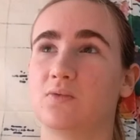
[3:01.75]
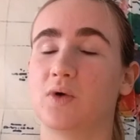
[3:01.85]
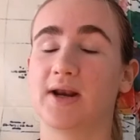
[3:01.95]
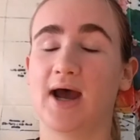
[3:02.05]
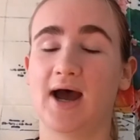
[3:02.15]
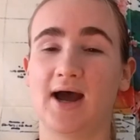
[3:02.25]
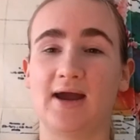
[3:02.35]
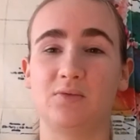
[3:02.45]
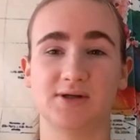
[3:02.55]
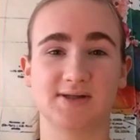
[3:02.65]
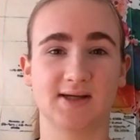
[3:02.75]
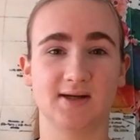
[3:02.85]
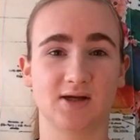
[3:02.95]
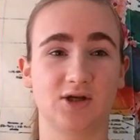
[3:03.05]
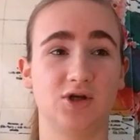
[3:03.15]
when I was in
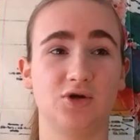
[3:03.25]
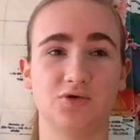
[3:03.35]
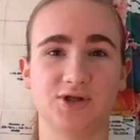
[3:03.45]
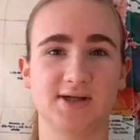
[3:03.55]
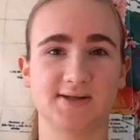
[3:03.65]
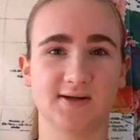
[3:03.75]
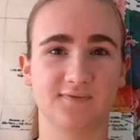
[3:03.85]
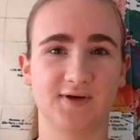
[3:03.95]
a huge season of